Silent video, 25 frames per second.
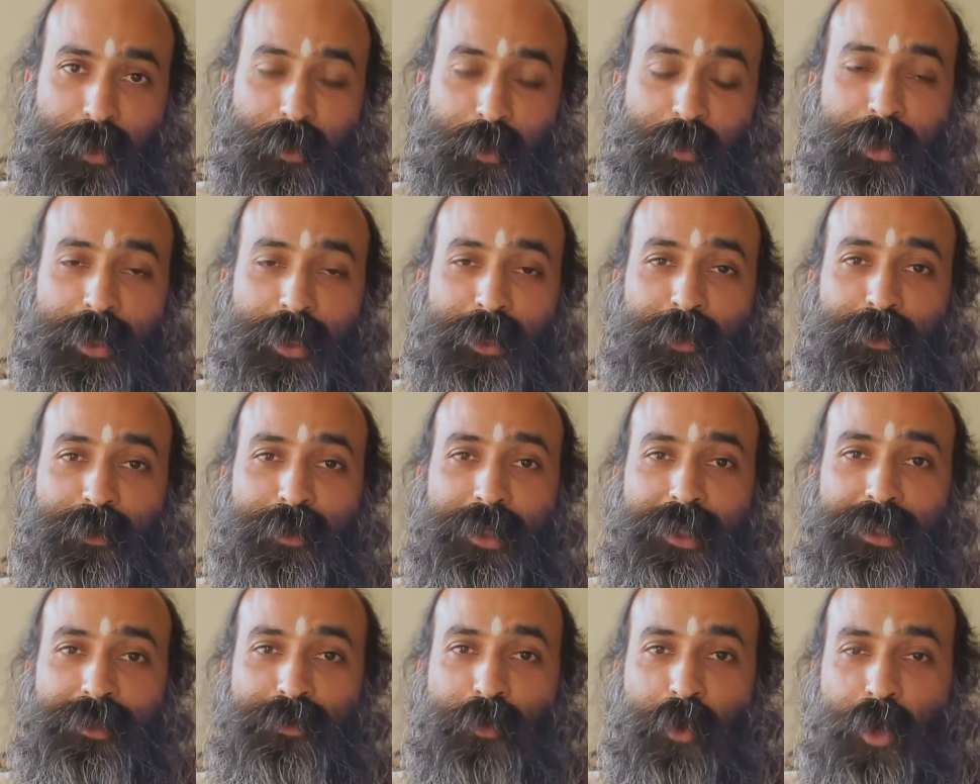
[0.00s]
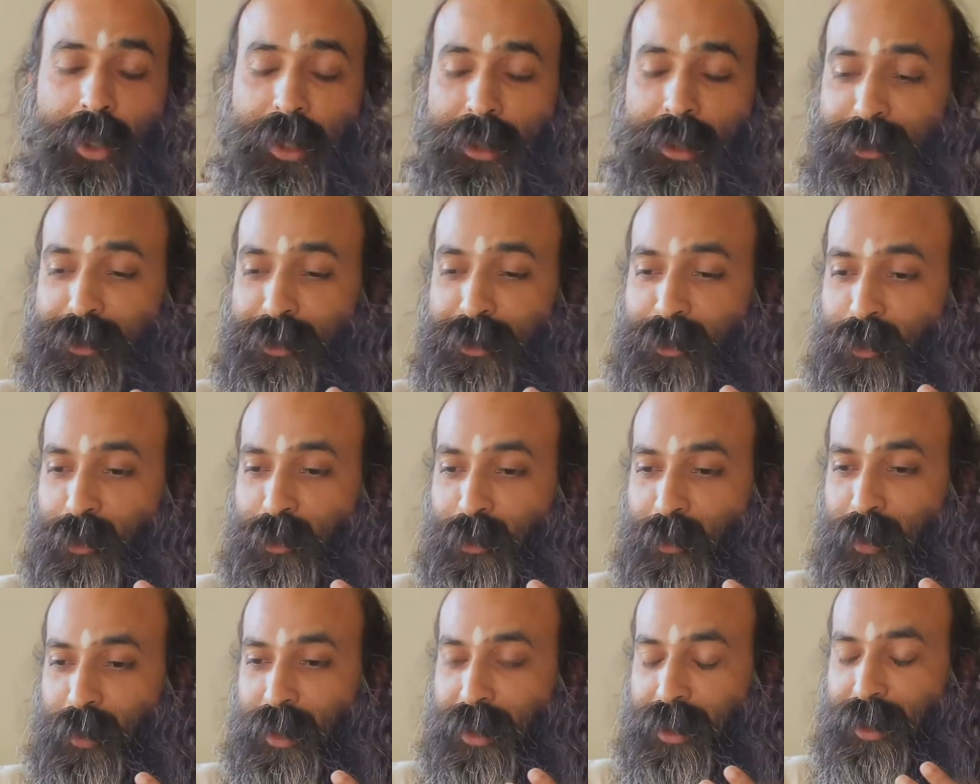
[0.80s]
we do this violence
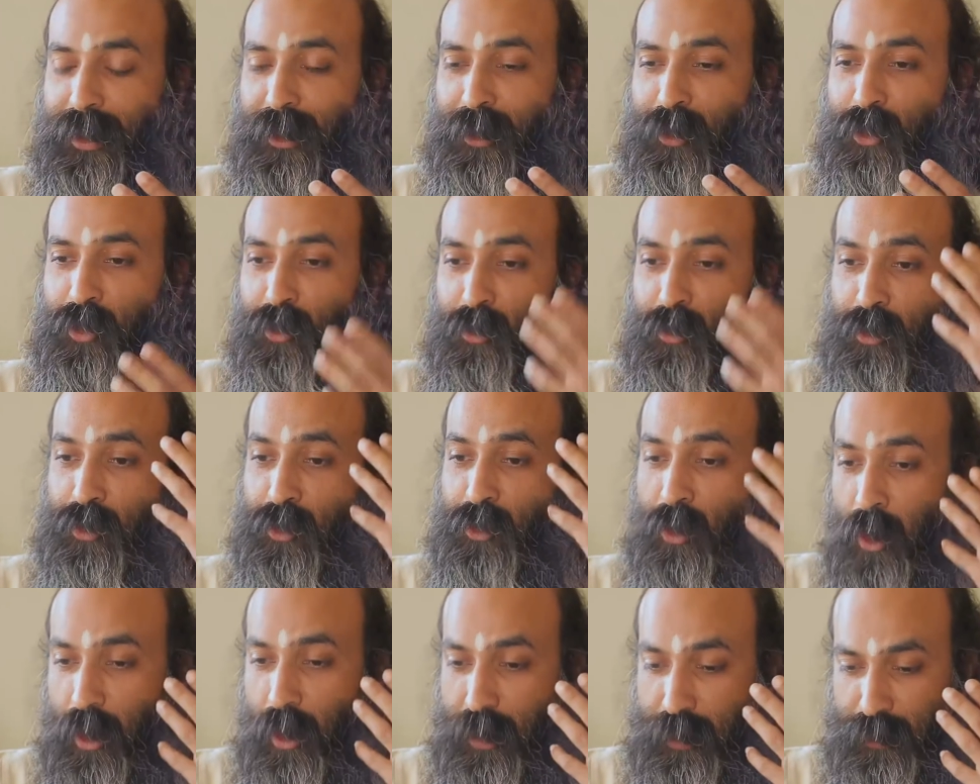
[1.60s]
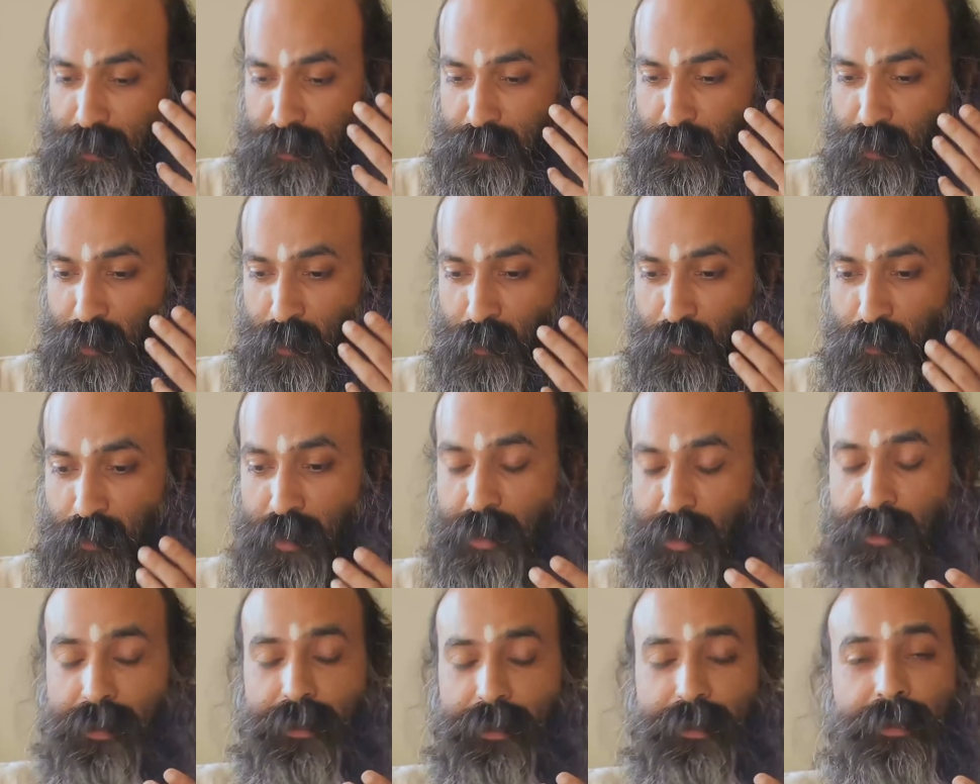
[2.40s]
through thoughts, through
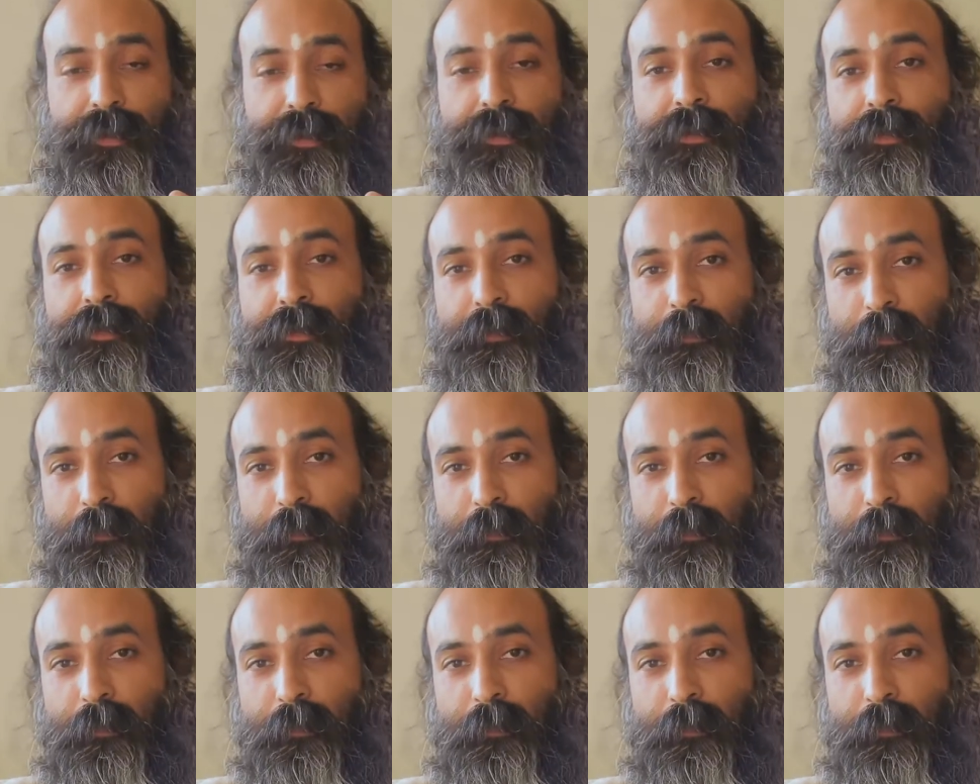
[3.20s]
words.